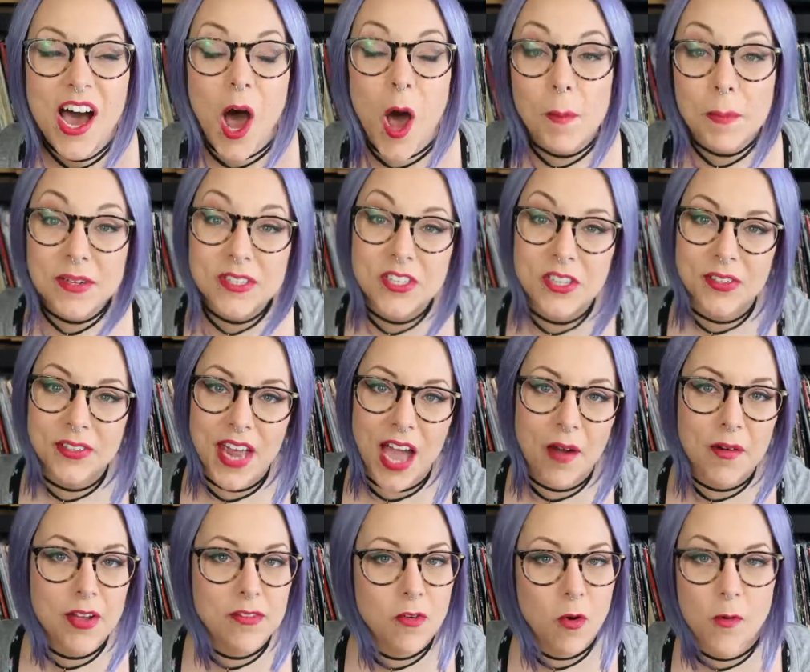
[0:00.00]
Up until
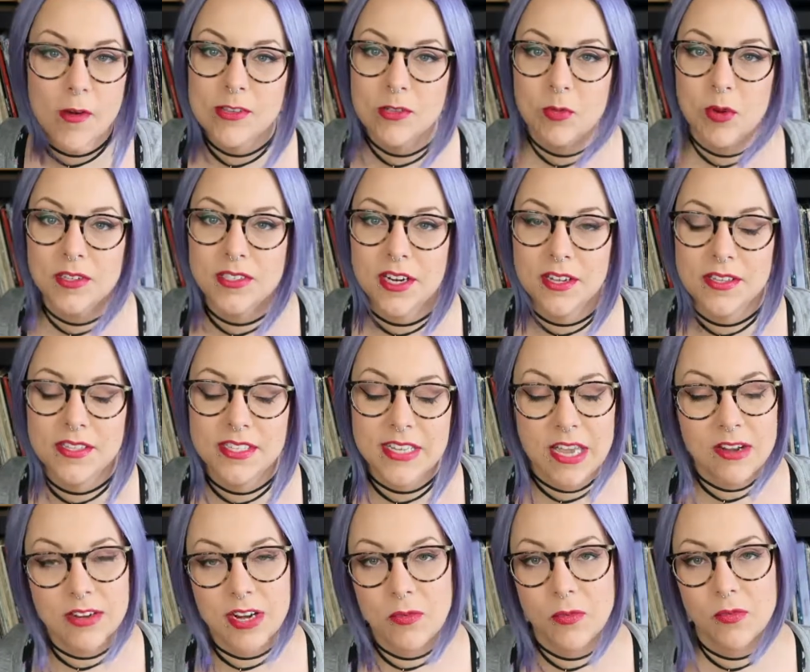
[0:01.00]
now, I've always worked on
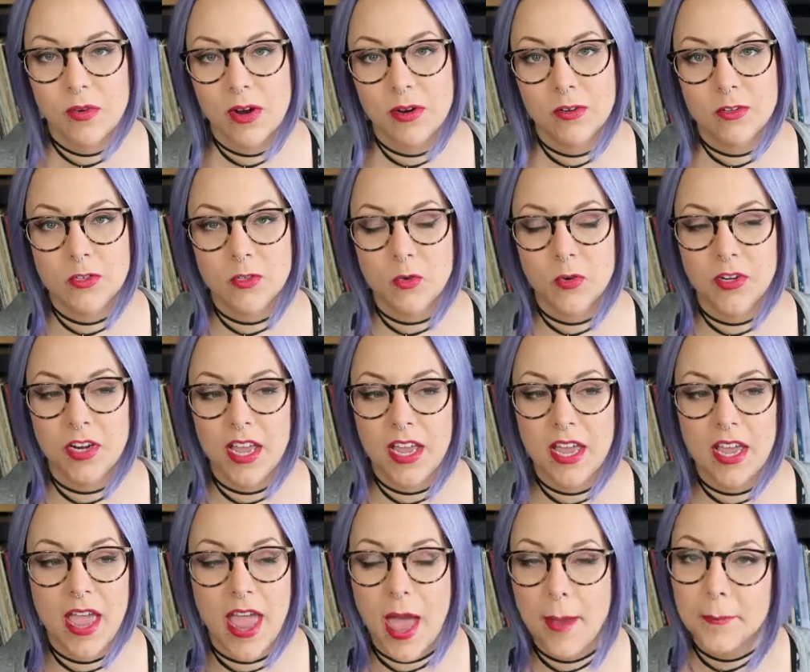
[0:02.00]
Saturday when record store
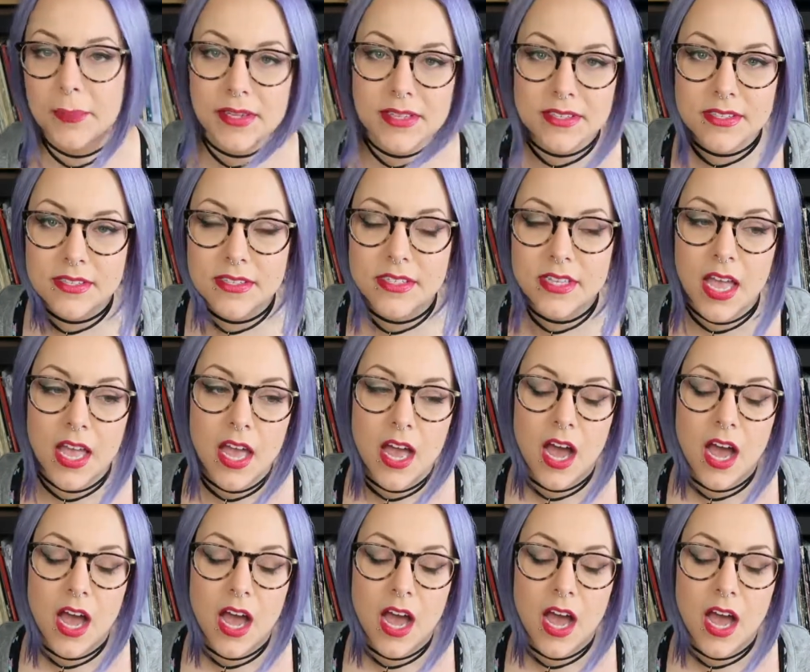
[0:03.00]
day happens.